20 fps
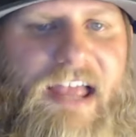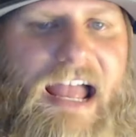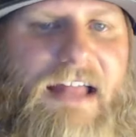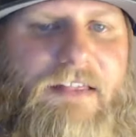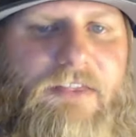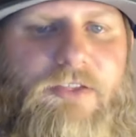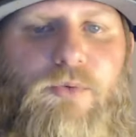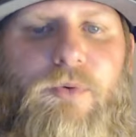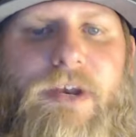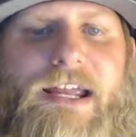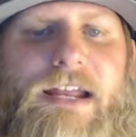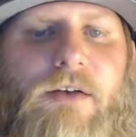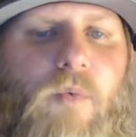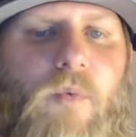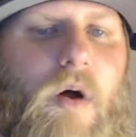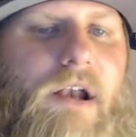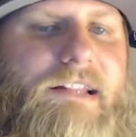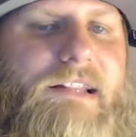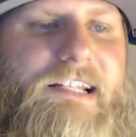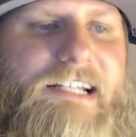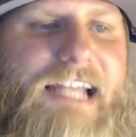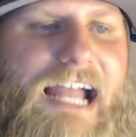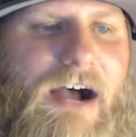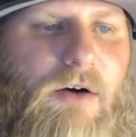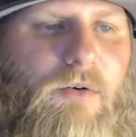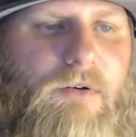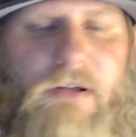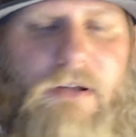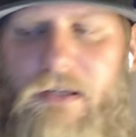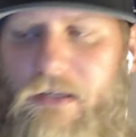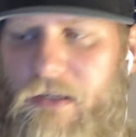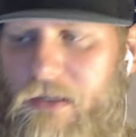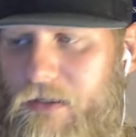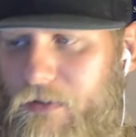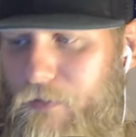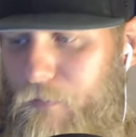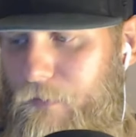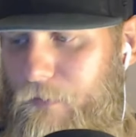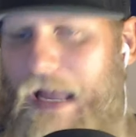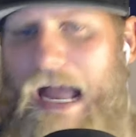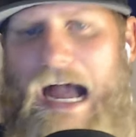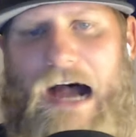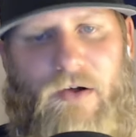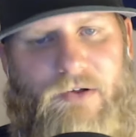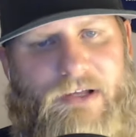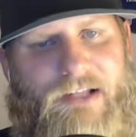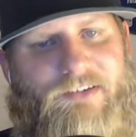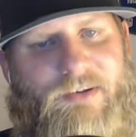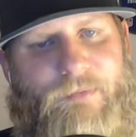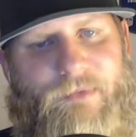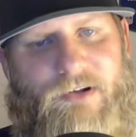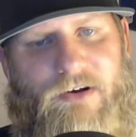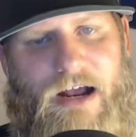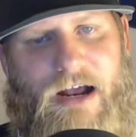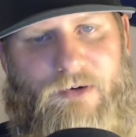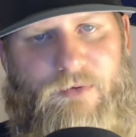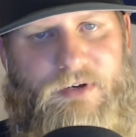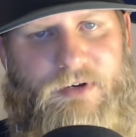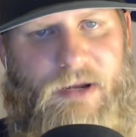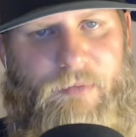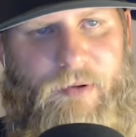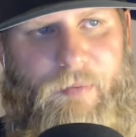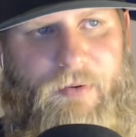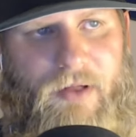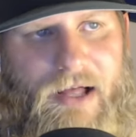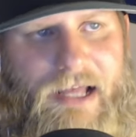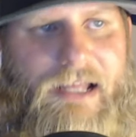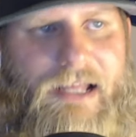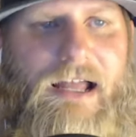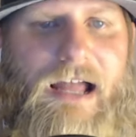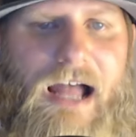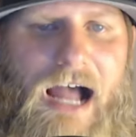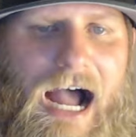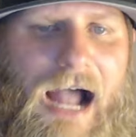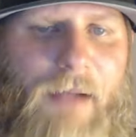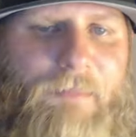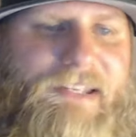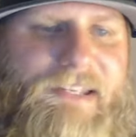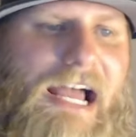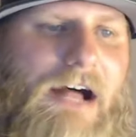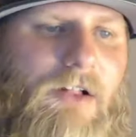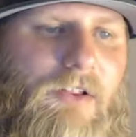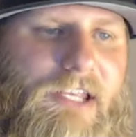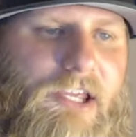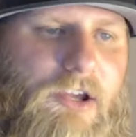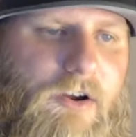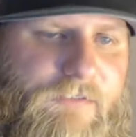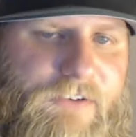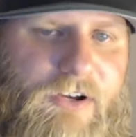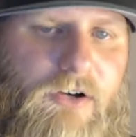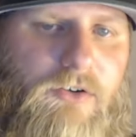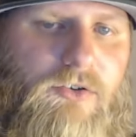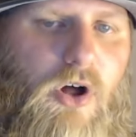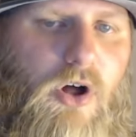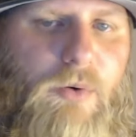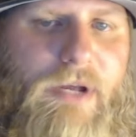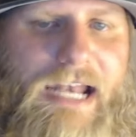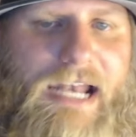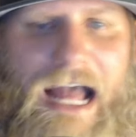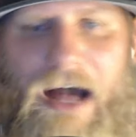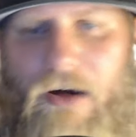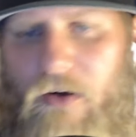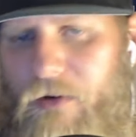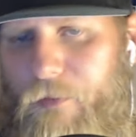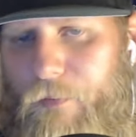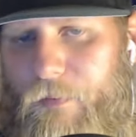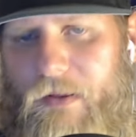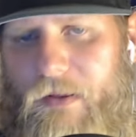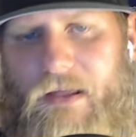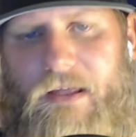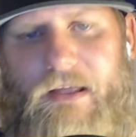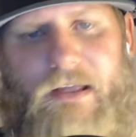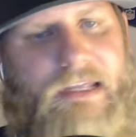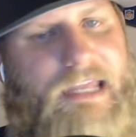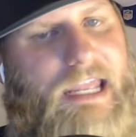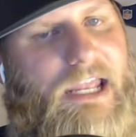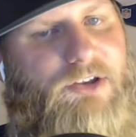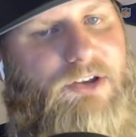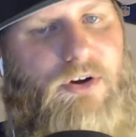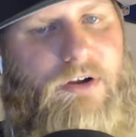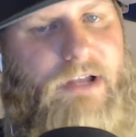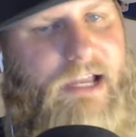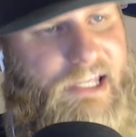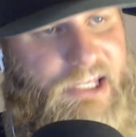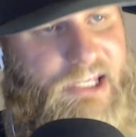ahead 3-1 in the count. Allen gets him to ground to a double play. I'm telling you, if you're Logan Allen, he took a